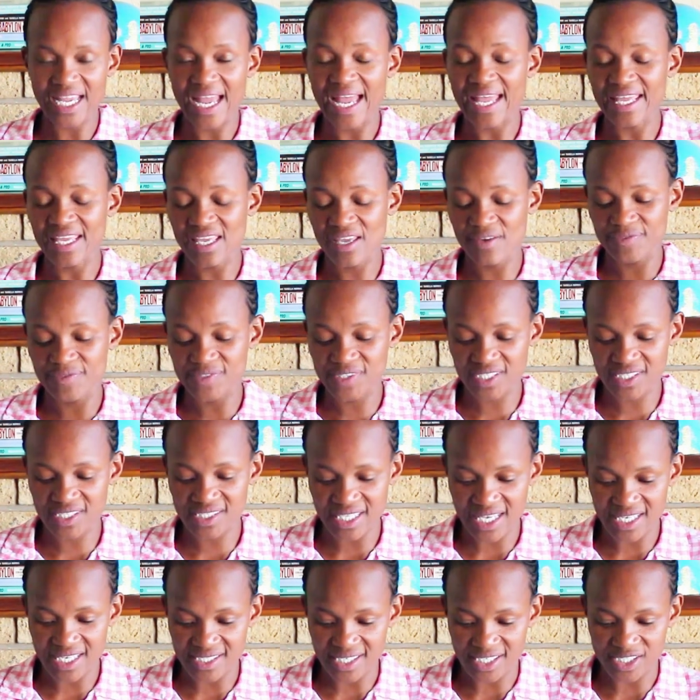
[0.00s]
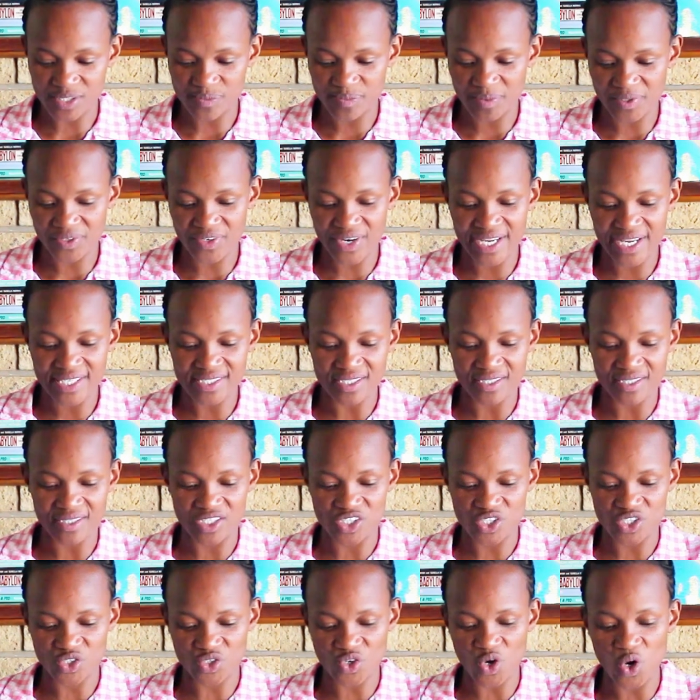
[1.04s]
I have 6 years experience in
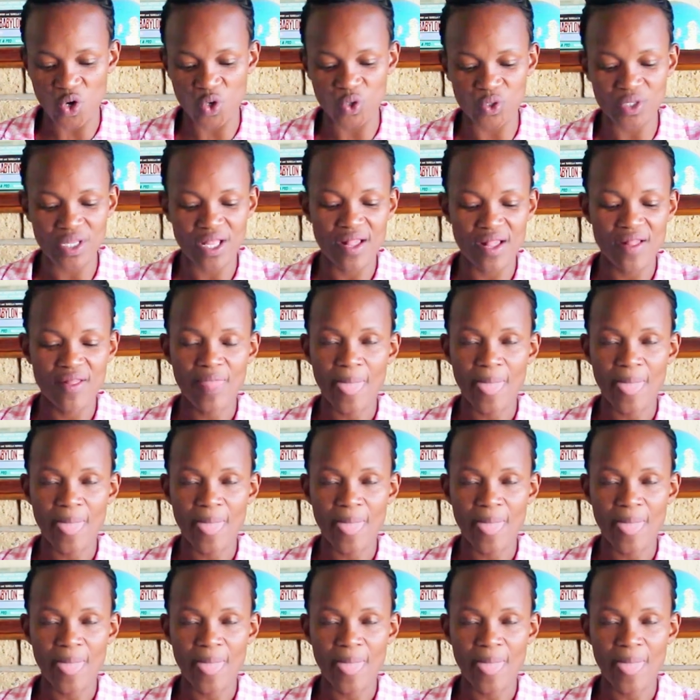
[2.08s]
this role.